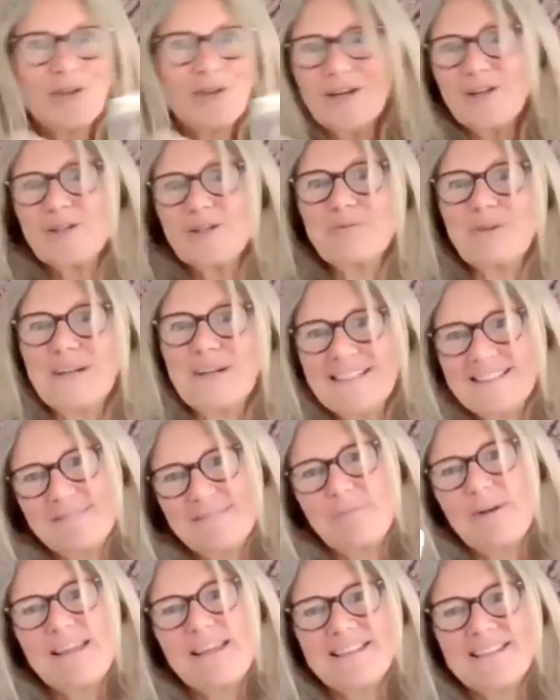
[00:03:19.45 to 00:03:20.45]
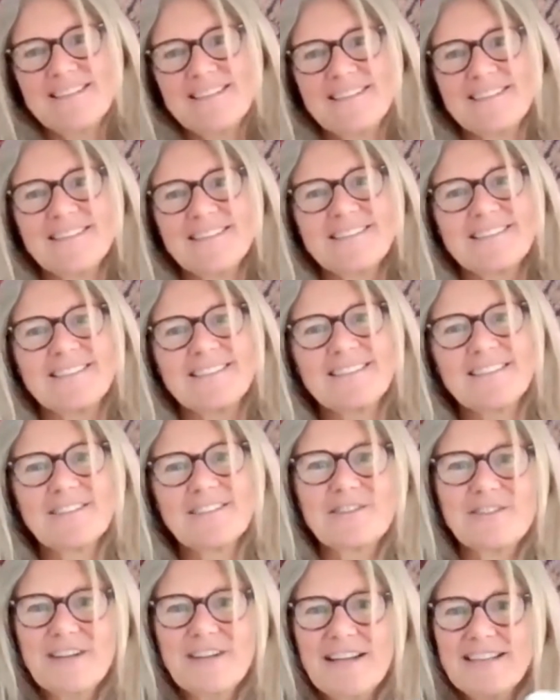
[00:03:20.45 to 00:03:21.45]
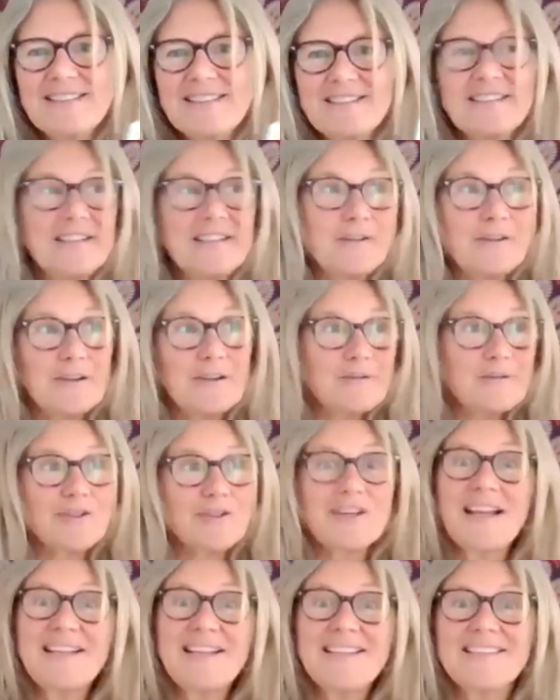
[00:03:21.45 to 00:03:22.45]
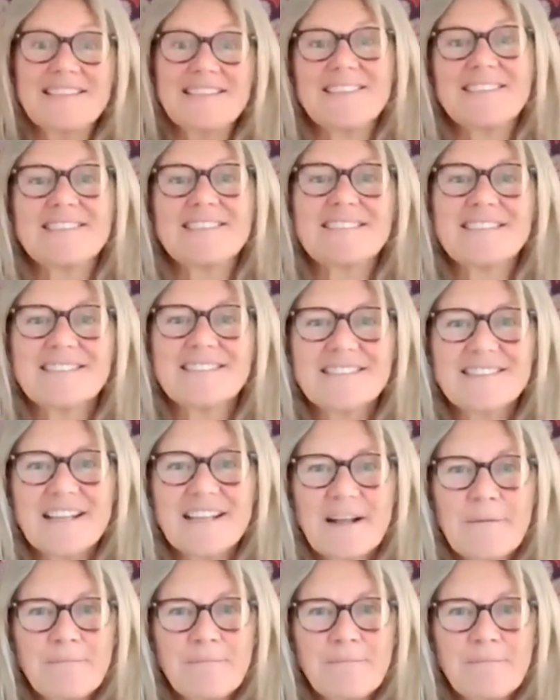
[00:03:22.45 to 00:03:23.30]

trailblazers and the creators and